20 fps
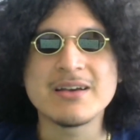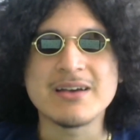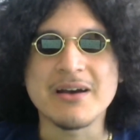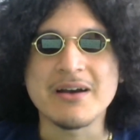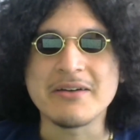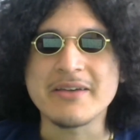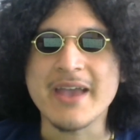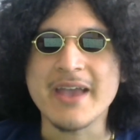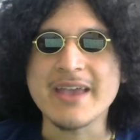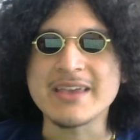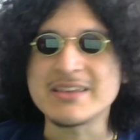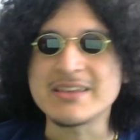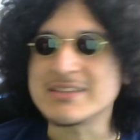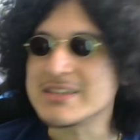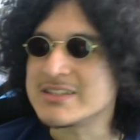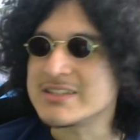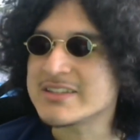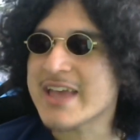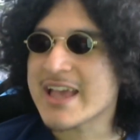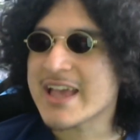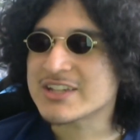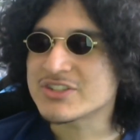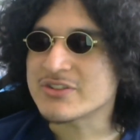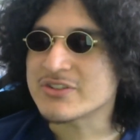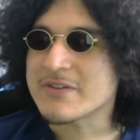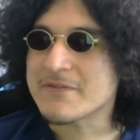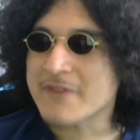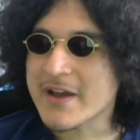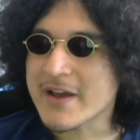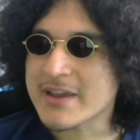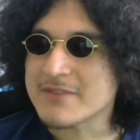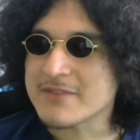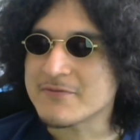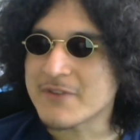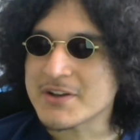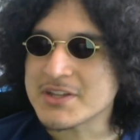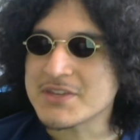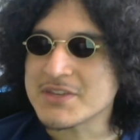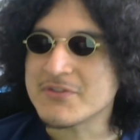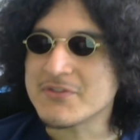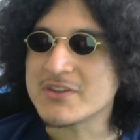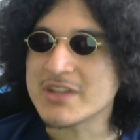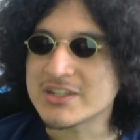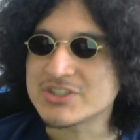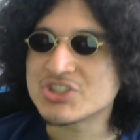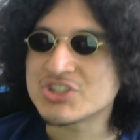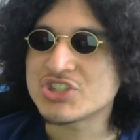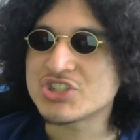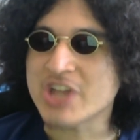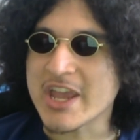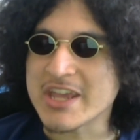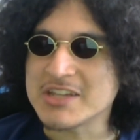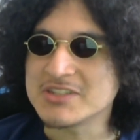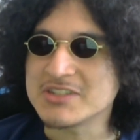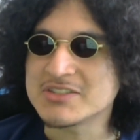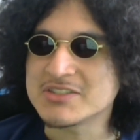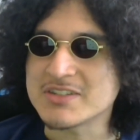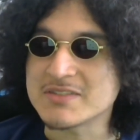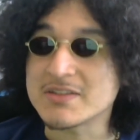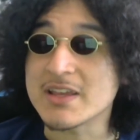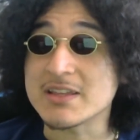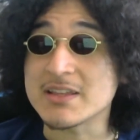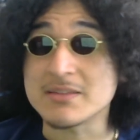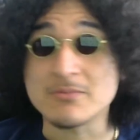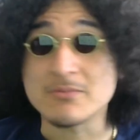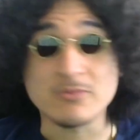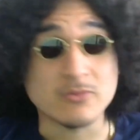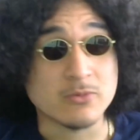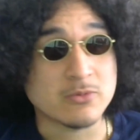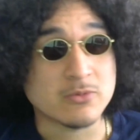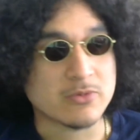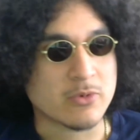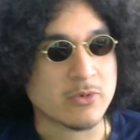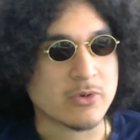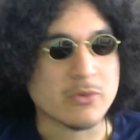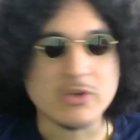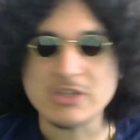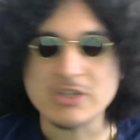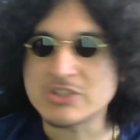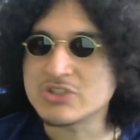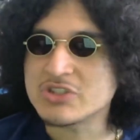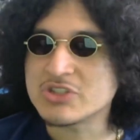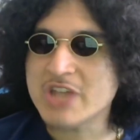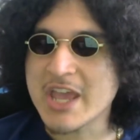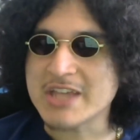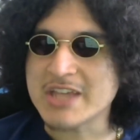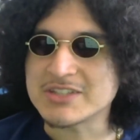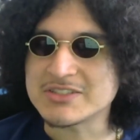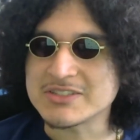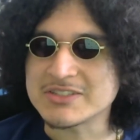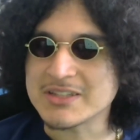Okay, he's actually fucking funny. If he does change, then it's like, what did you change?